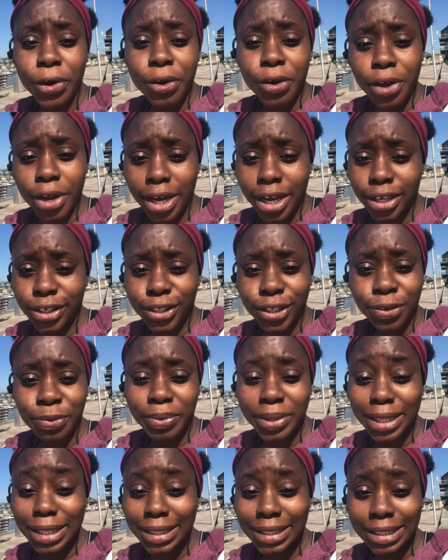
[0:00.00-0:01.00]
a connection
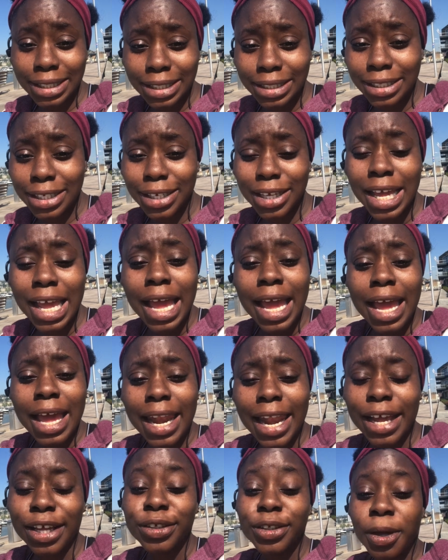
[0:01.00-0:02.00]
with the city,
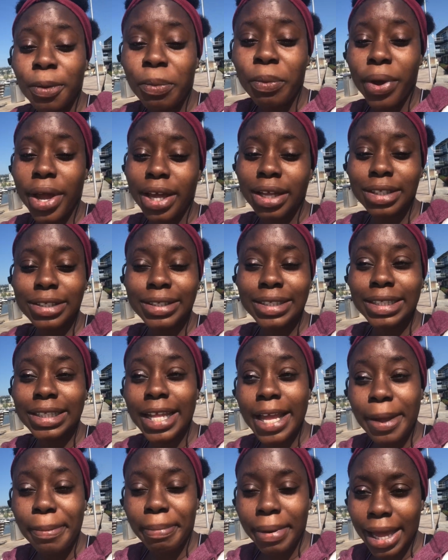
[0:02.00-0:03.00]
like somewhere to
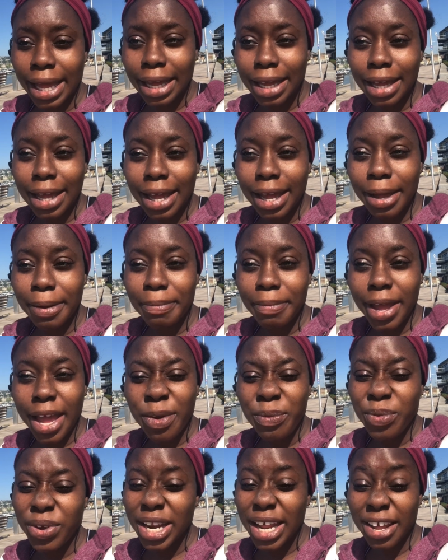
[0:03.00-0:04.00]
stay back, I
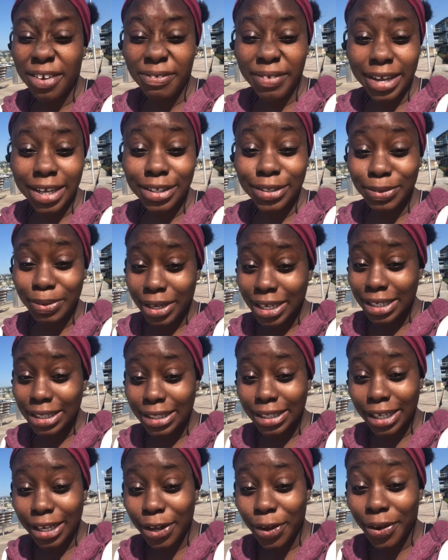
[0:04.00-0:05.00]
wouldn't advise
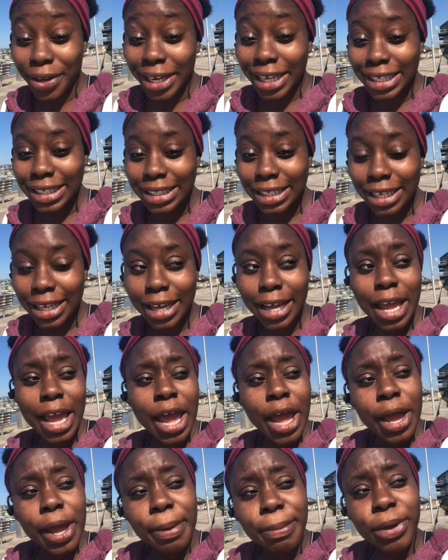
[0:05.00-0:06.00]
Swansea, honestly,
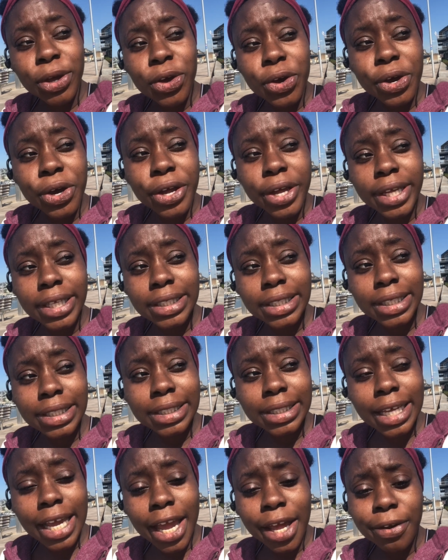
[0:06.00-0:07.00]
because
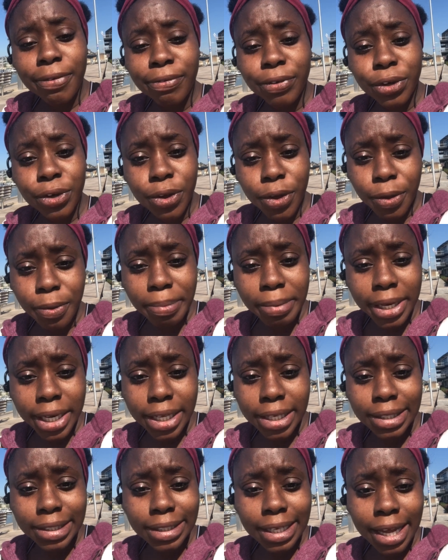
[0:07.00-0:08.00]
it's kind of a dull
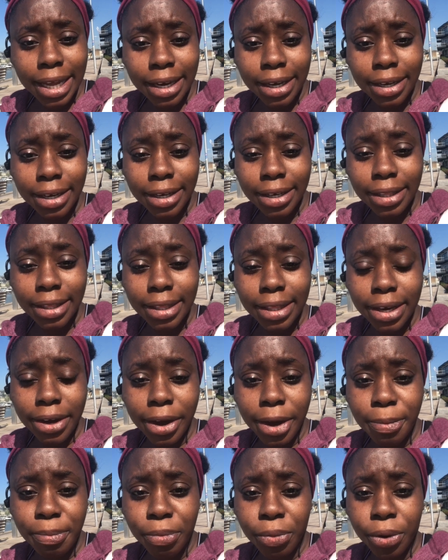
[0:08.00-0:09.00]
place and there
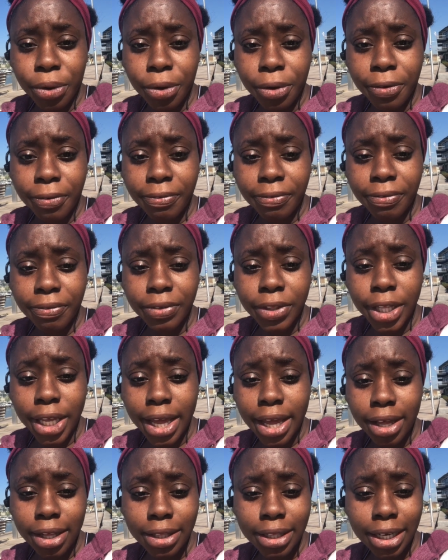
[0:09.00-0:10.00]
are more of
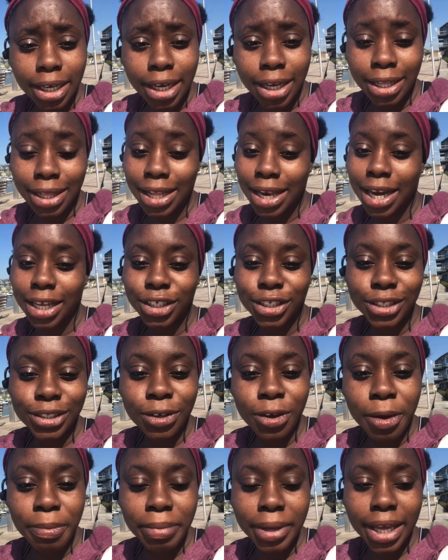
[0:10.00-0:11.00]
the elderly that are just
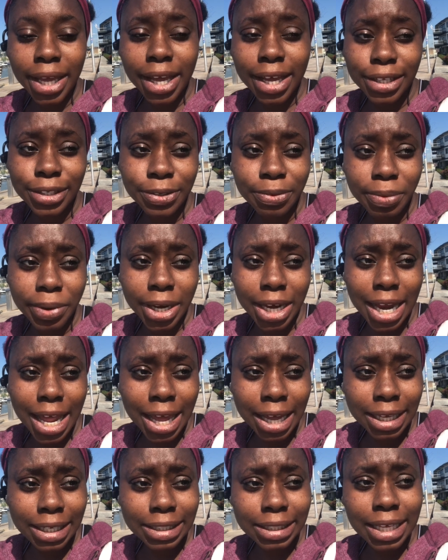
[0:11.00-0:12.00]
coming here to
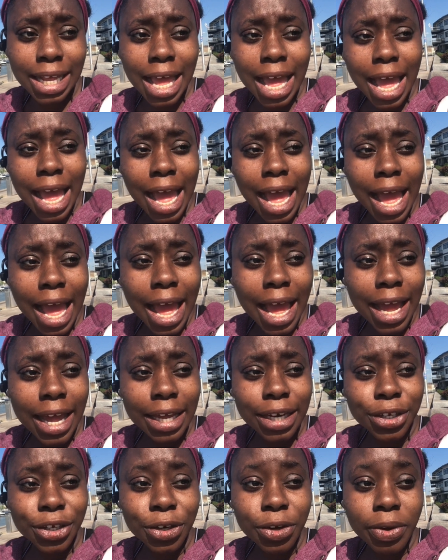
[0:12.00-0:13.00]
relax
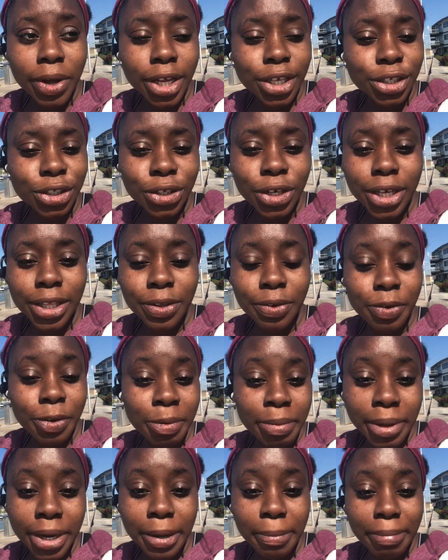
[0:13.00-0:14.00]
and, you know, enjoy the
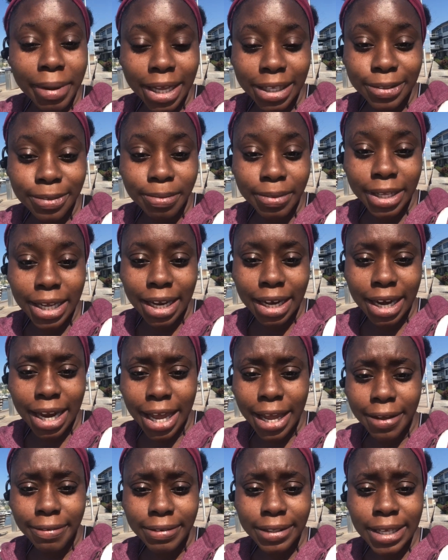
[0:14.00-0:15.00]
remaining parts of their
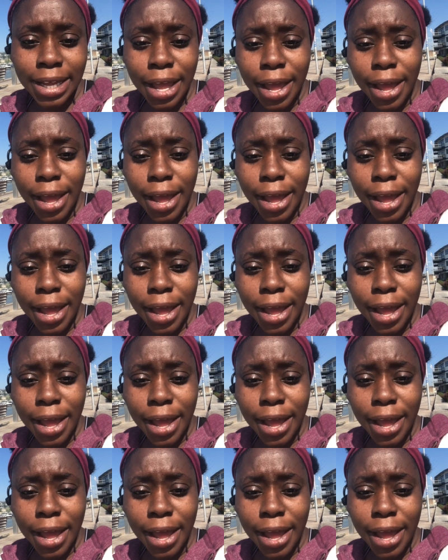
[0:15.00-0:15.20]
lives.